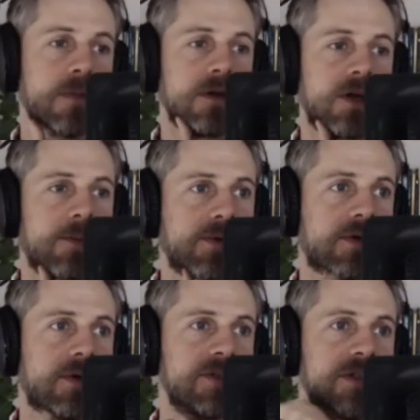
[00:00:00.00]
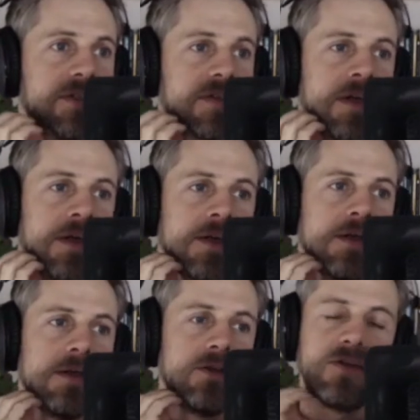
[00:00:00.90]
couple of questions.
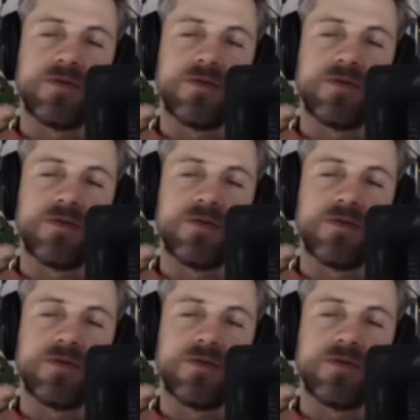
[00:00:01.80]
You've